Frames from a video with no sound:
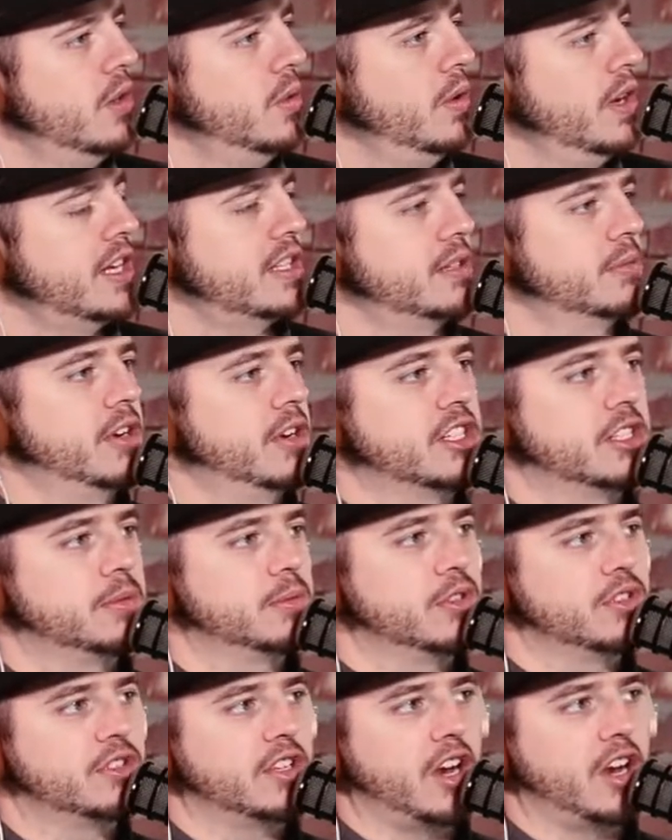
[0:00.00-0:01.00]
we got some
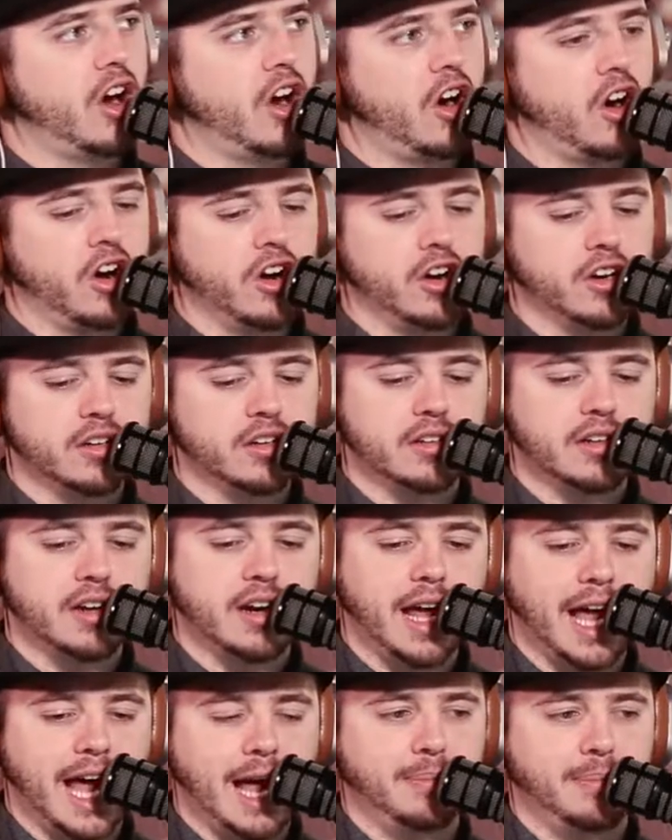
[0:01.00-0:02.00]
customers that aren't
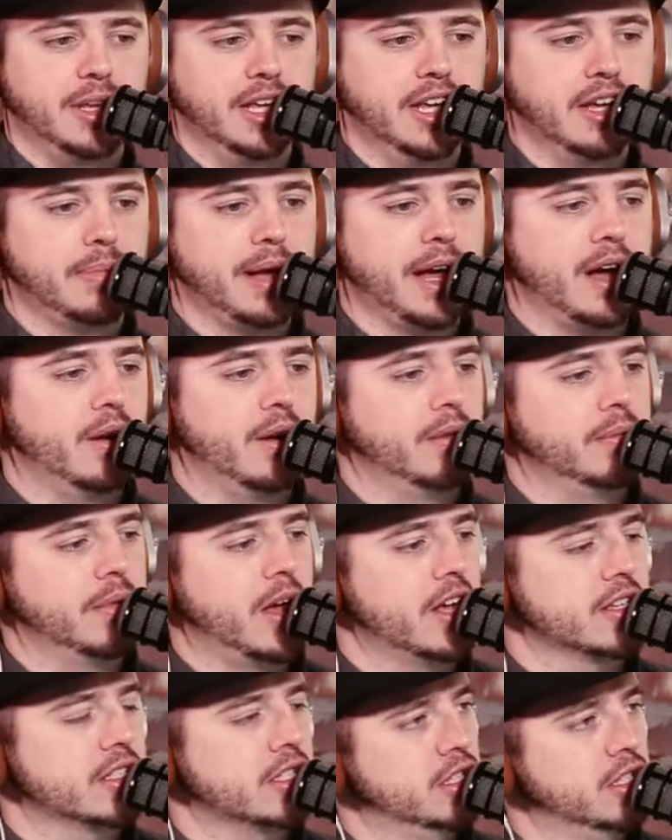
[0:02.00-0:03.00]
happy about
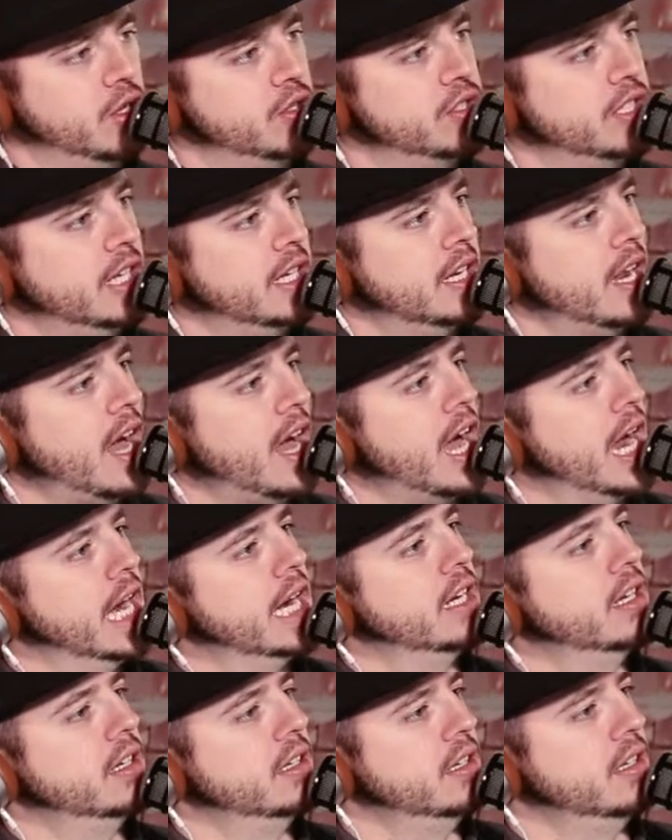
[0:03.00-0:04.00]
us closing at
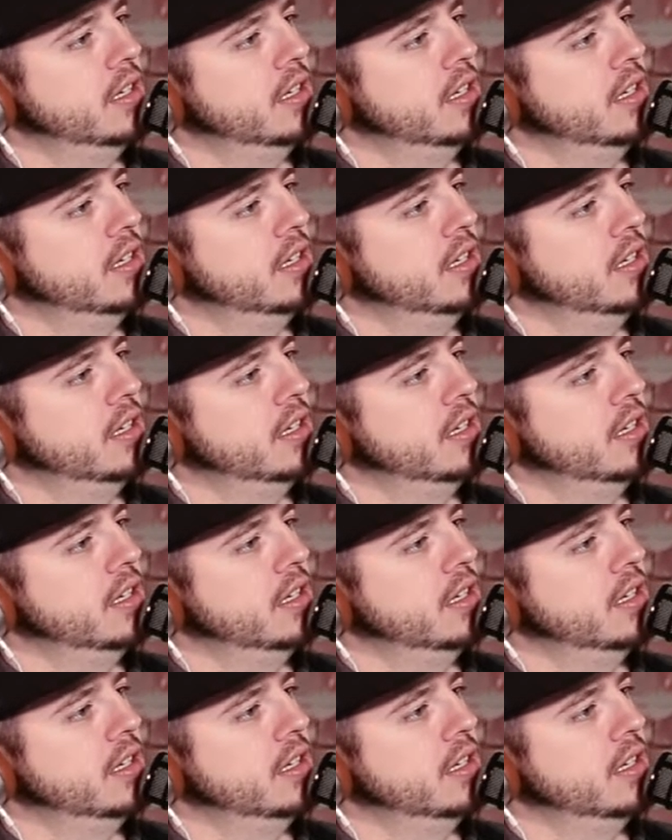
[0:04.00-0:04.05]
nine.